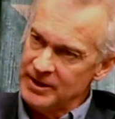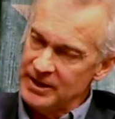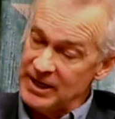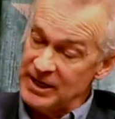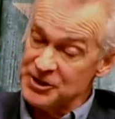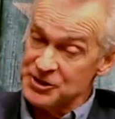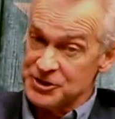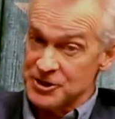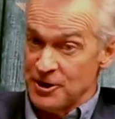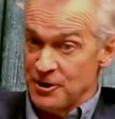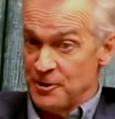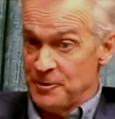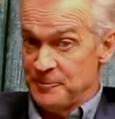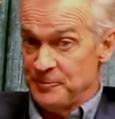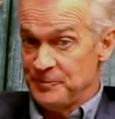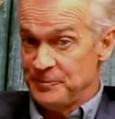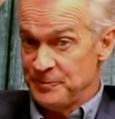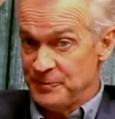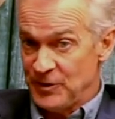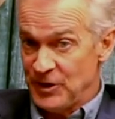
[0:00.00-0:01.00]
And so,
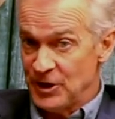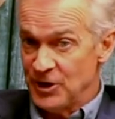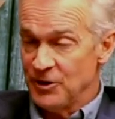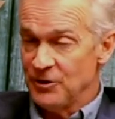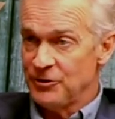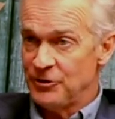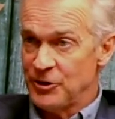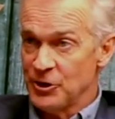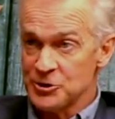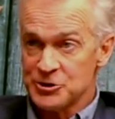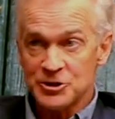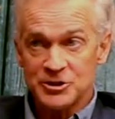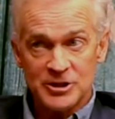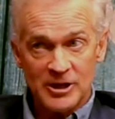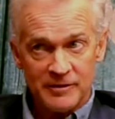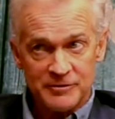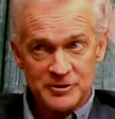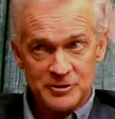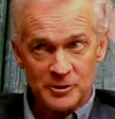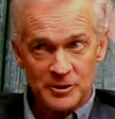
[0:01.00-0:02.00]
you know, those are
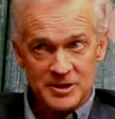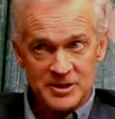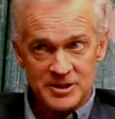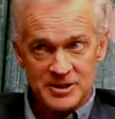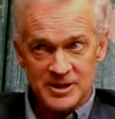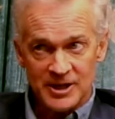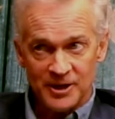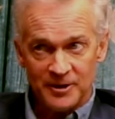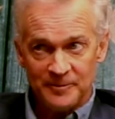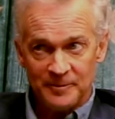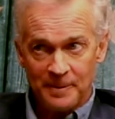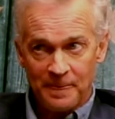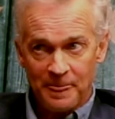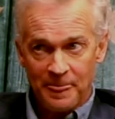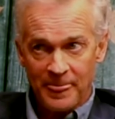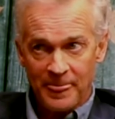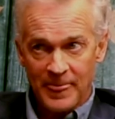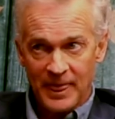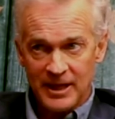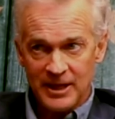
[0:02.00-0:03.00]
tough stories to tell.
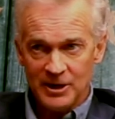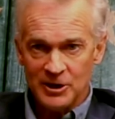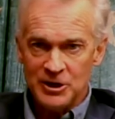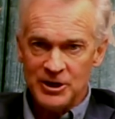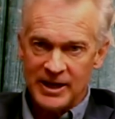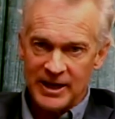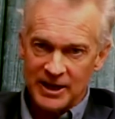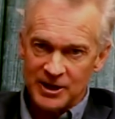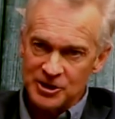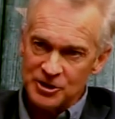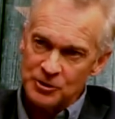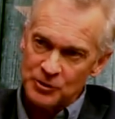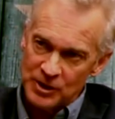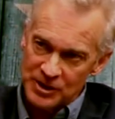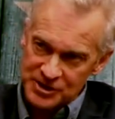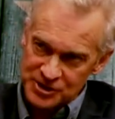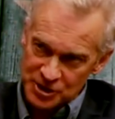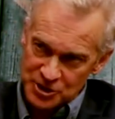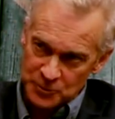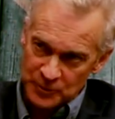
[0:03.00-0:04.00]
You know, you get into
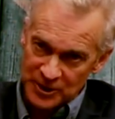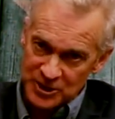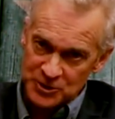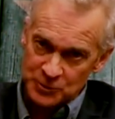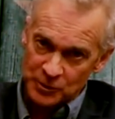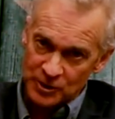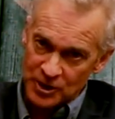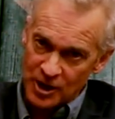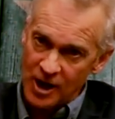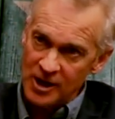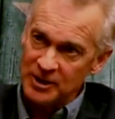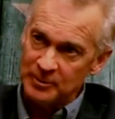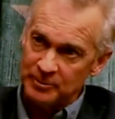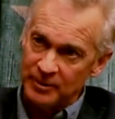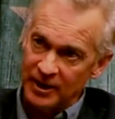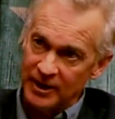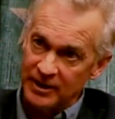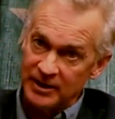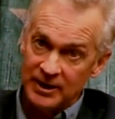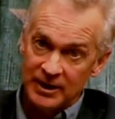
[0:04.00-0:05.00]
a situation where
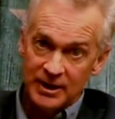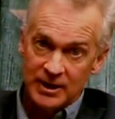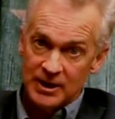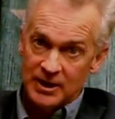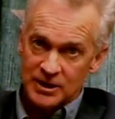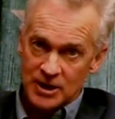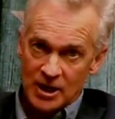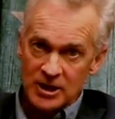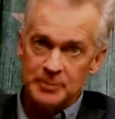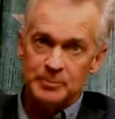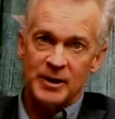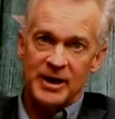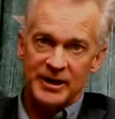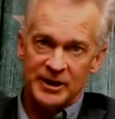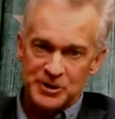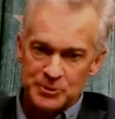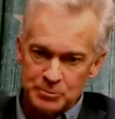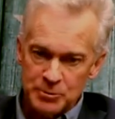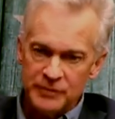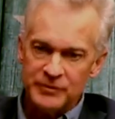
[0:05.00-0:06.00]
Columbine, Columbine,
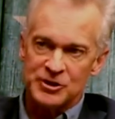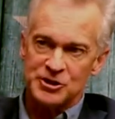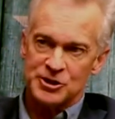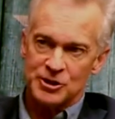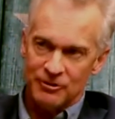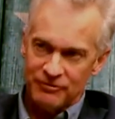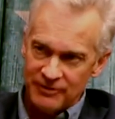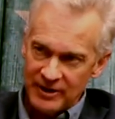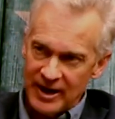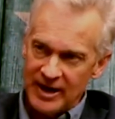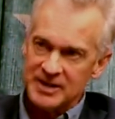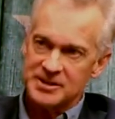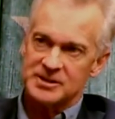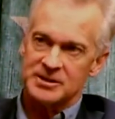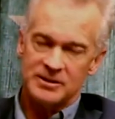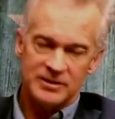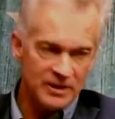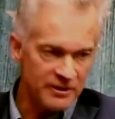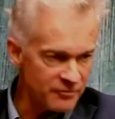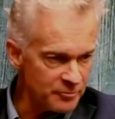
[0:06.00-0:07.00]
it's moving so
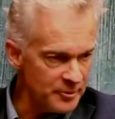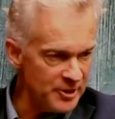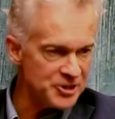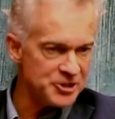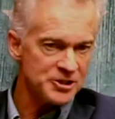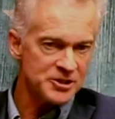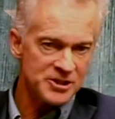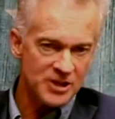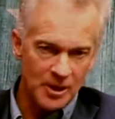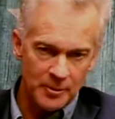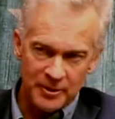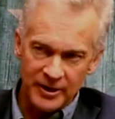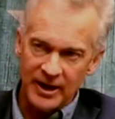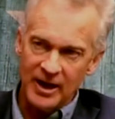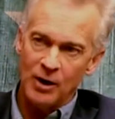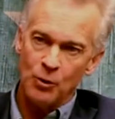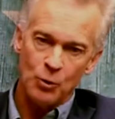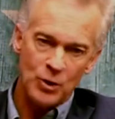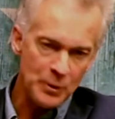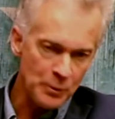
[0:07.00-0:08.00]
fast. The information is coming
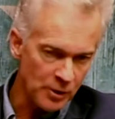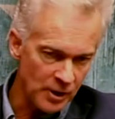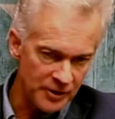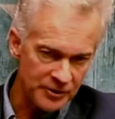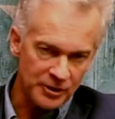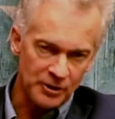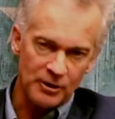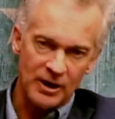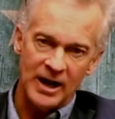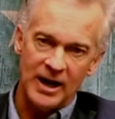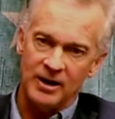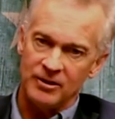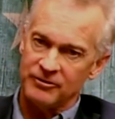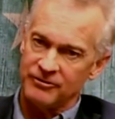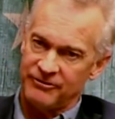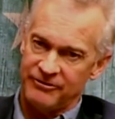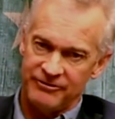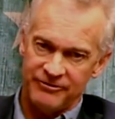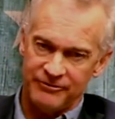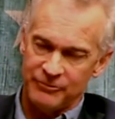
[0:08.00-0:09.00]
out. We were on the ground
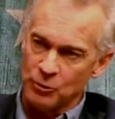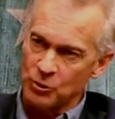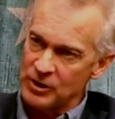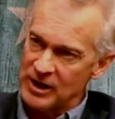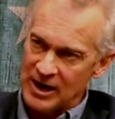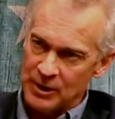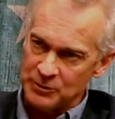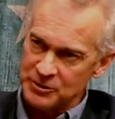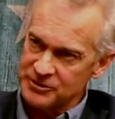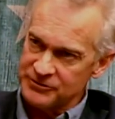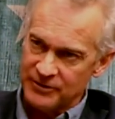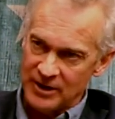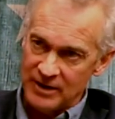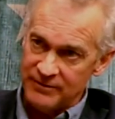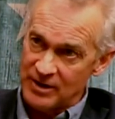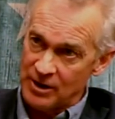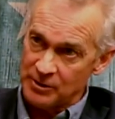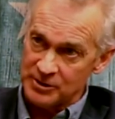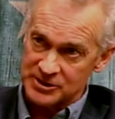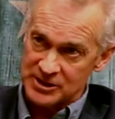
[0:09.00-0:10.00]
four hours,
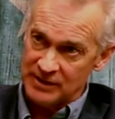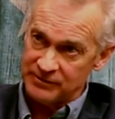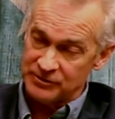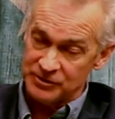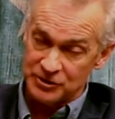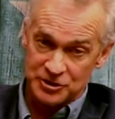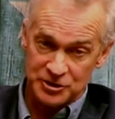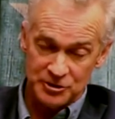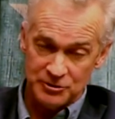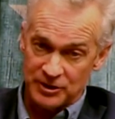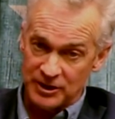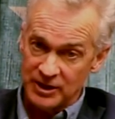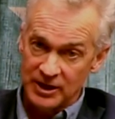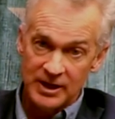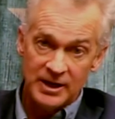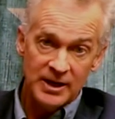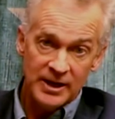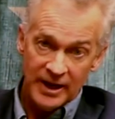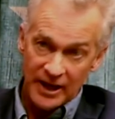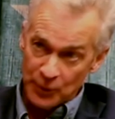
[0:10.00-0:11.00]
five hours after the shooting,
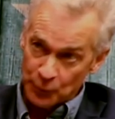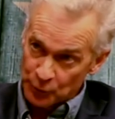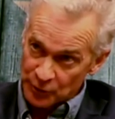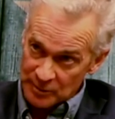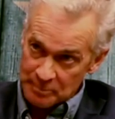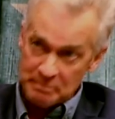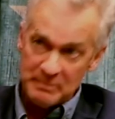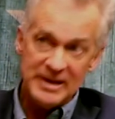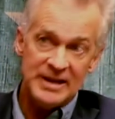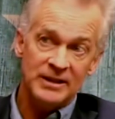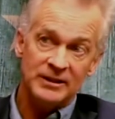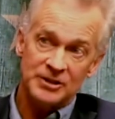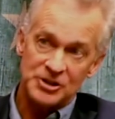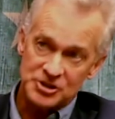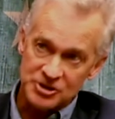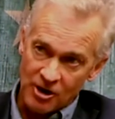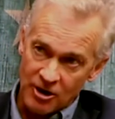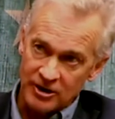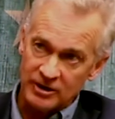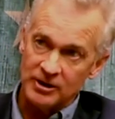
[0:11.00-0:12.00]
and we're immediately
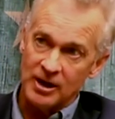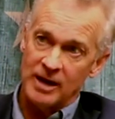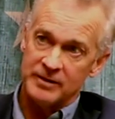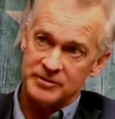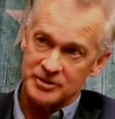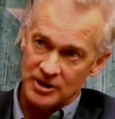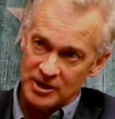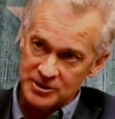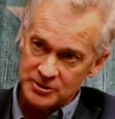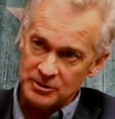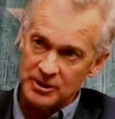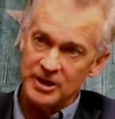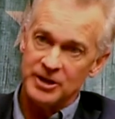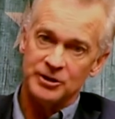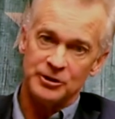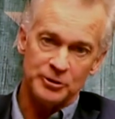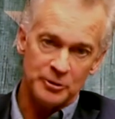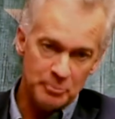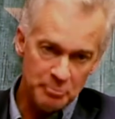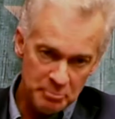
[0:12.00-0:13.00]
starting live shots, right?
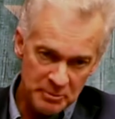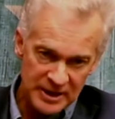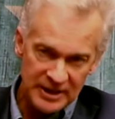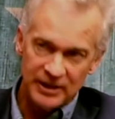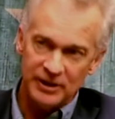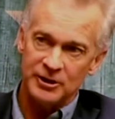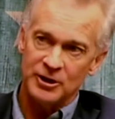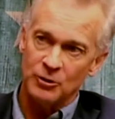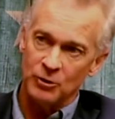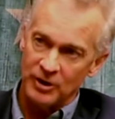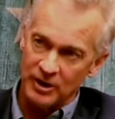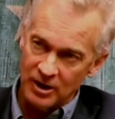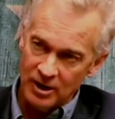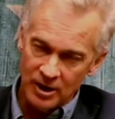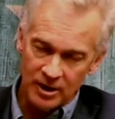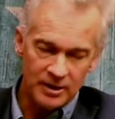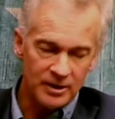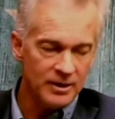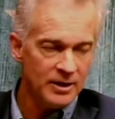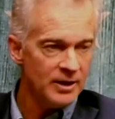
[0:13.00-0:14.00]
You're immediately going
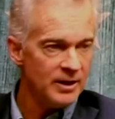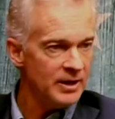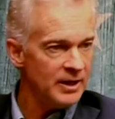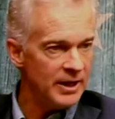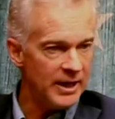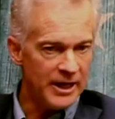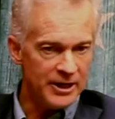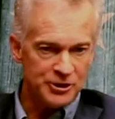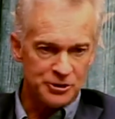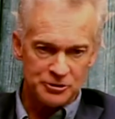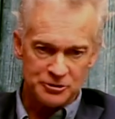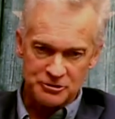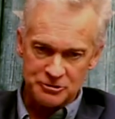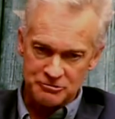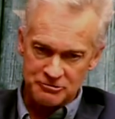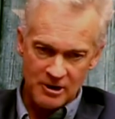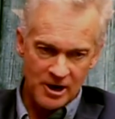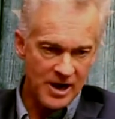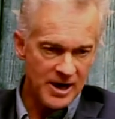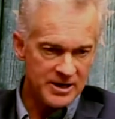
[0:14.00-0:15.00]
on. And you're
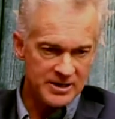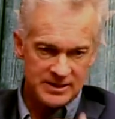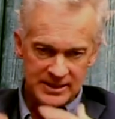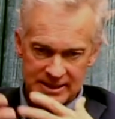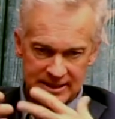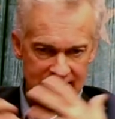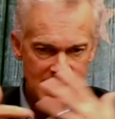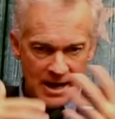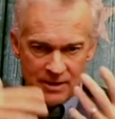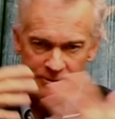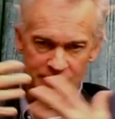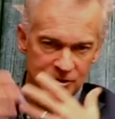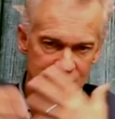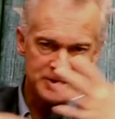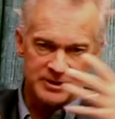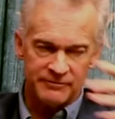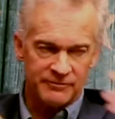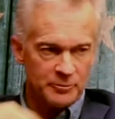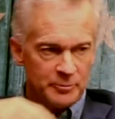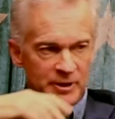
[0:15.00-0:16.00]
trying to gather
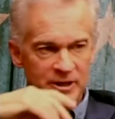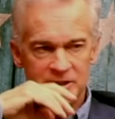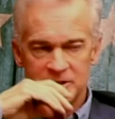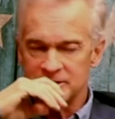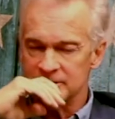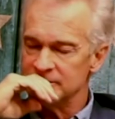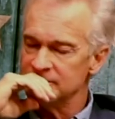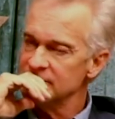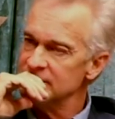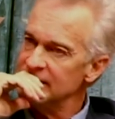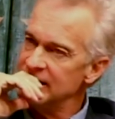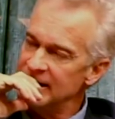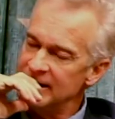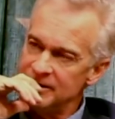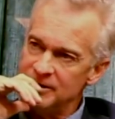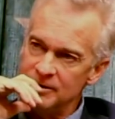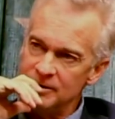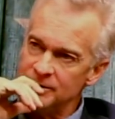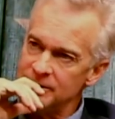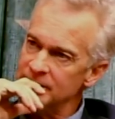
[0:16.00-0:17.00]
this information,
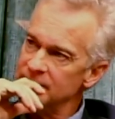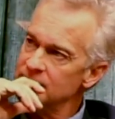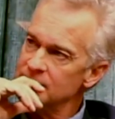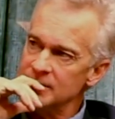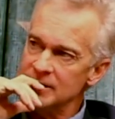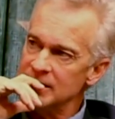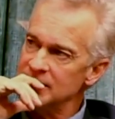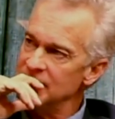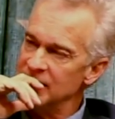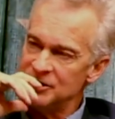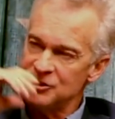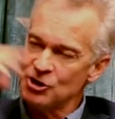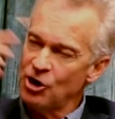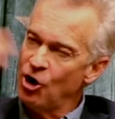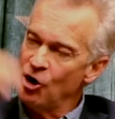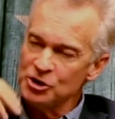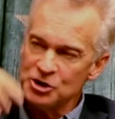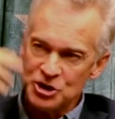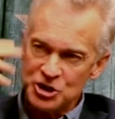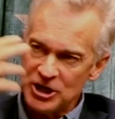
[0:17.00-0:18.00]
and you think, and it's
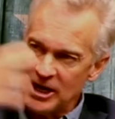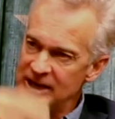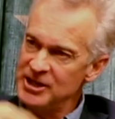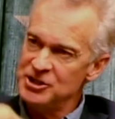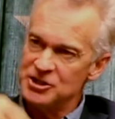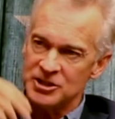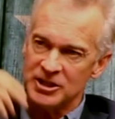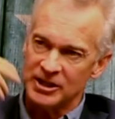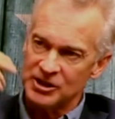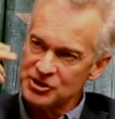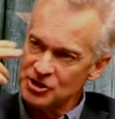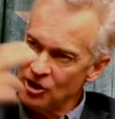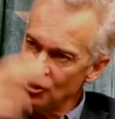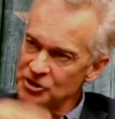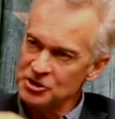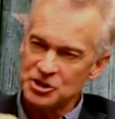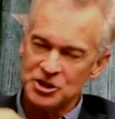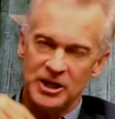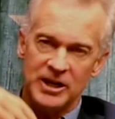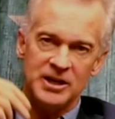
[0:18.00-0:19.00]
all changing. It's all
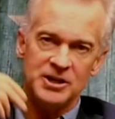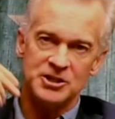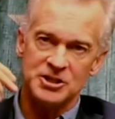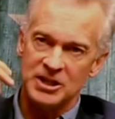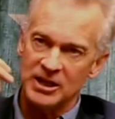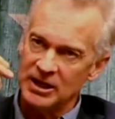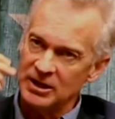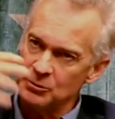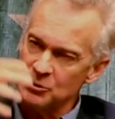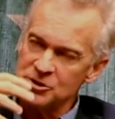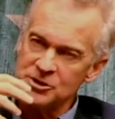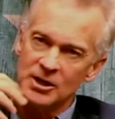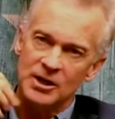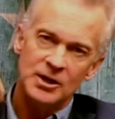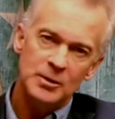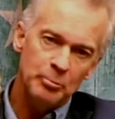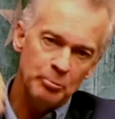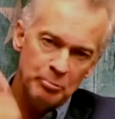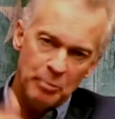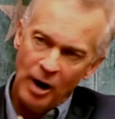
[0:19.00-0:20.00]
changing. And it was
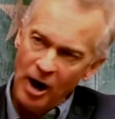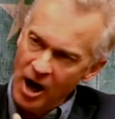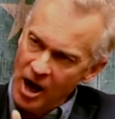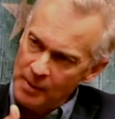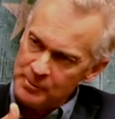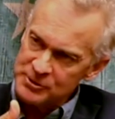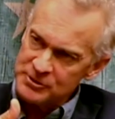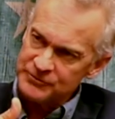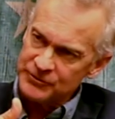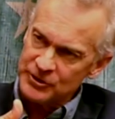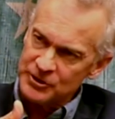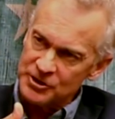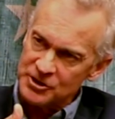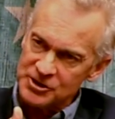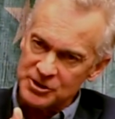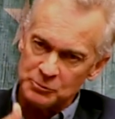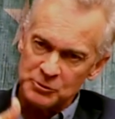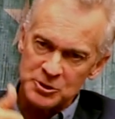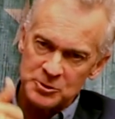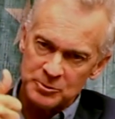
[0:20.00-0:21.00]
bombs
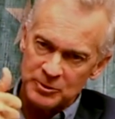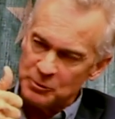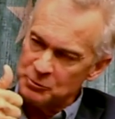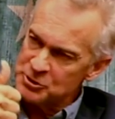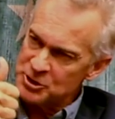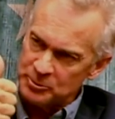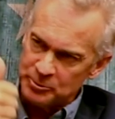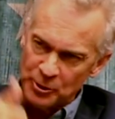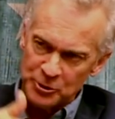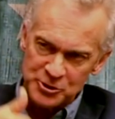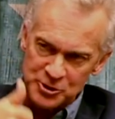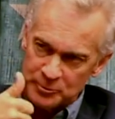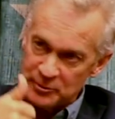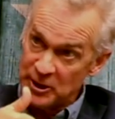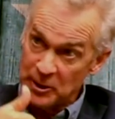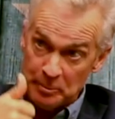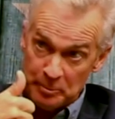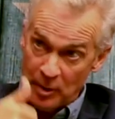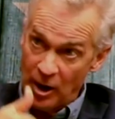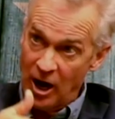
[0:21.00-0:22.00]
first. It was, it was supposed to
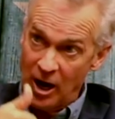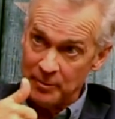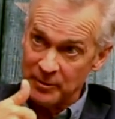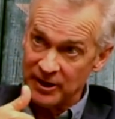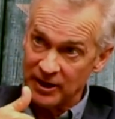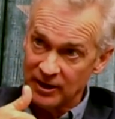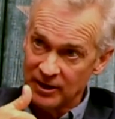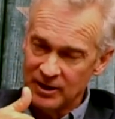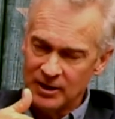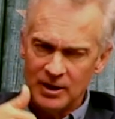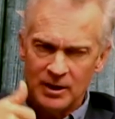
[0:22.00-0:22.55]
be a bombing.